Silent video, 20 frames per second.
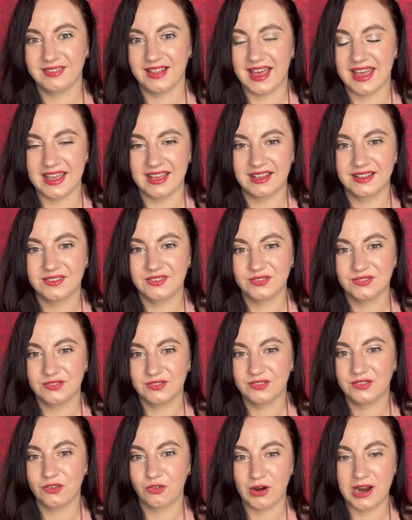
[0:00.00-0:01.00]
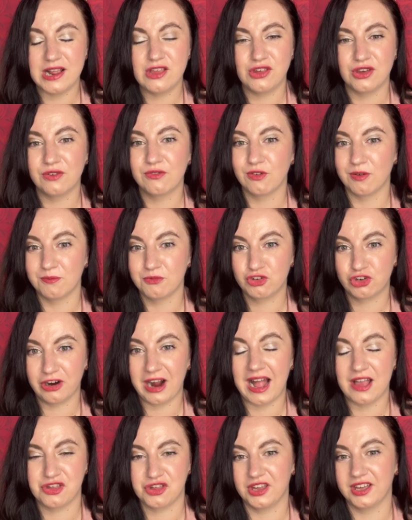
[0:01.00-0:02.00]
like ranging from
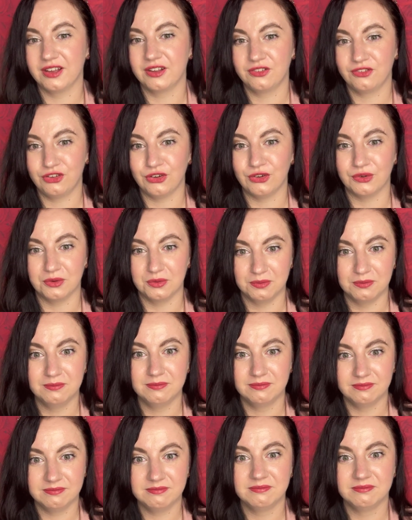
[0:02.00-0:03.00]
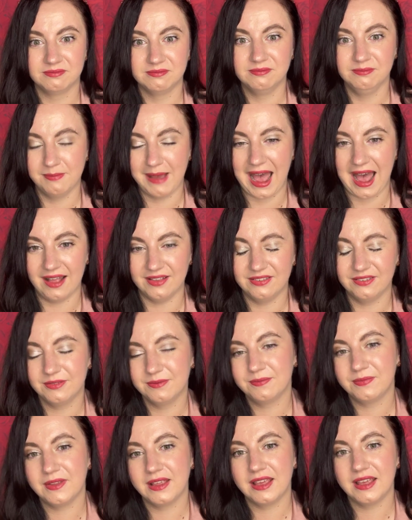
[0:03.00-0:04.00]
tragic to bad,
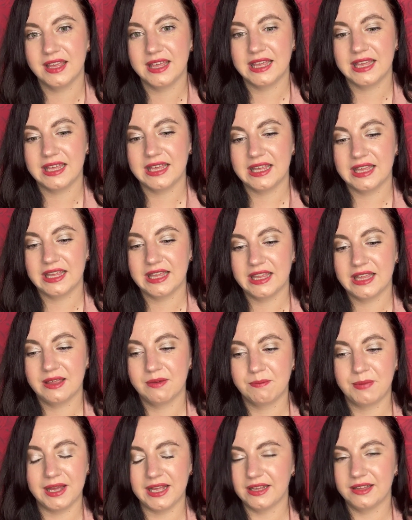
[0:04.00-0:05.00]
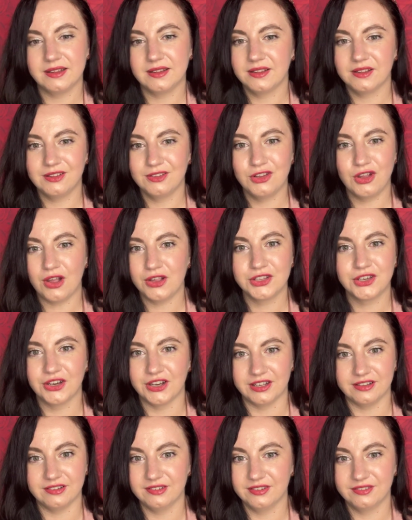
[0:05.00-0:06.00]
but not
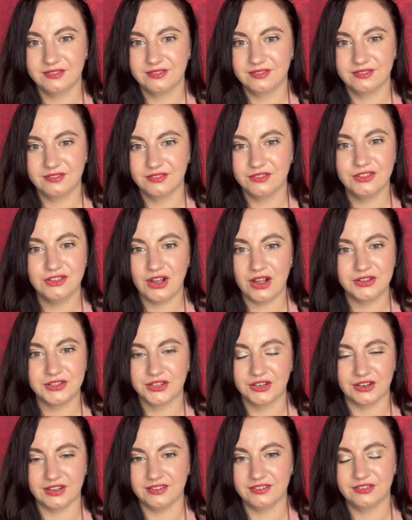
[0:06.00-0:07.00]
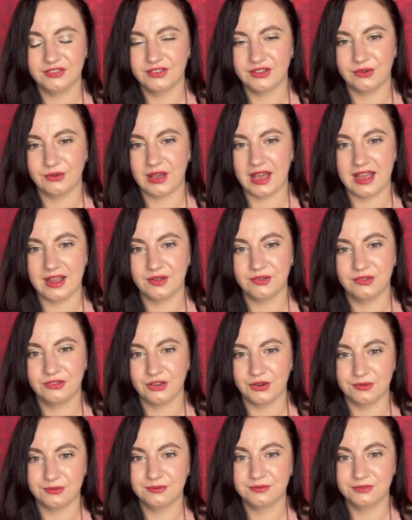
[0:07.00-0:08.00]
good. Not good, okay?
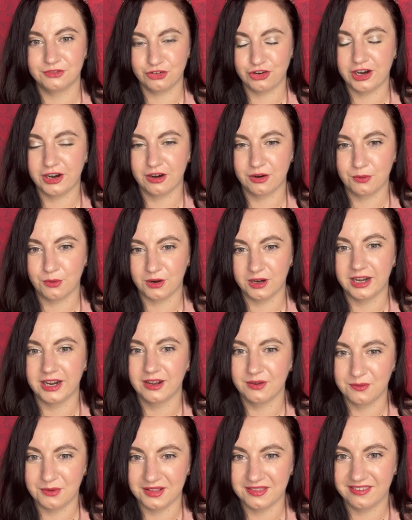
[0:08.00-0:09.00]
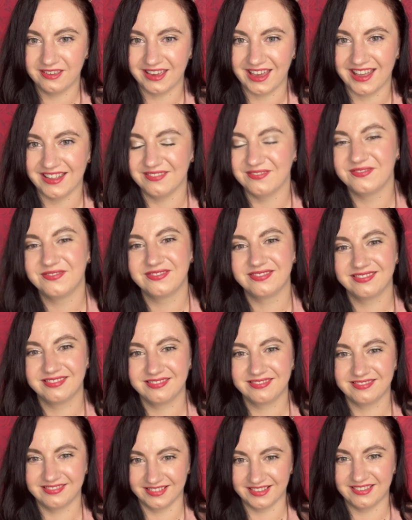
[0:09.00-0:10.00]
So trigger warning once again.
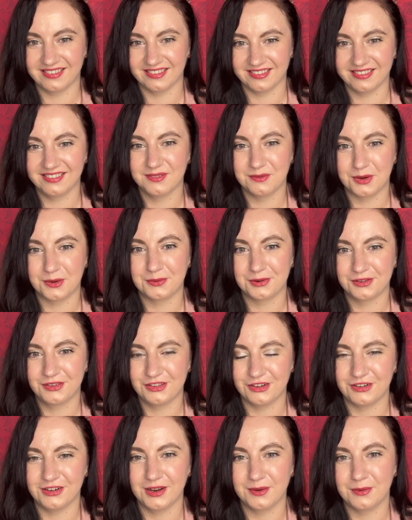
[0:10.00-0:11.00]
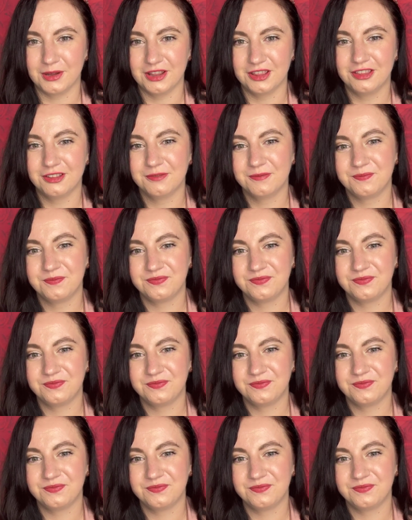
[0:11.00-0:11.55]
This is what we're starting with,